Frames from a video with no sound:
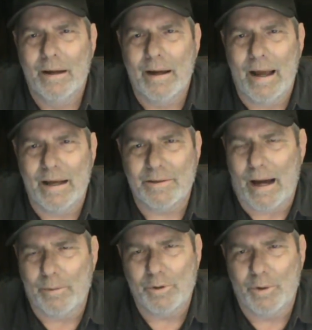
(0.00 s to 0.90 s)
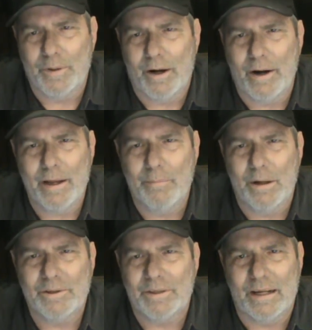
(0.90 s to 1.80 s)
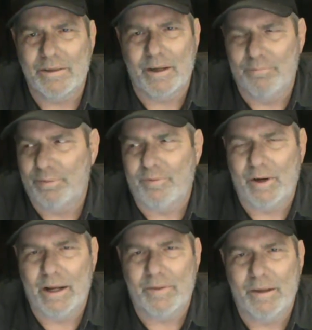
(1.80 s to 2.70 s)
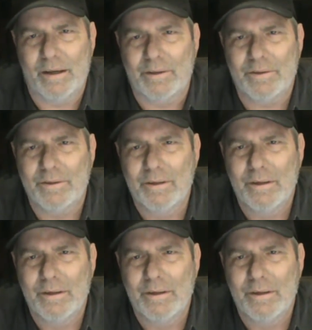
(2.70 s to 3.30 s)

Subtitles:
As I was only there 8 months, and I said, forget this.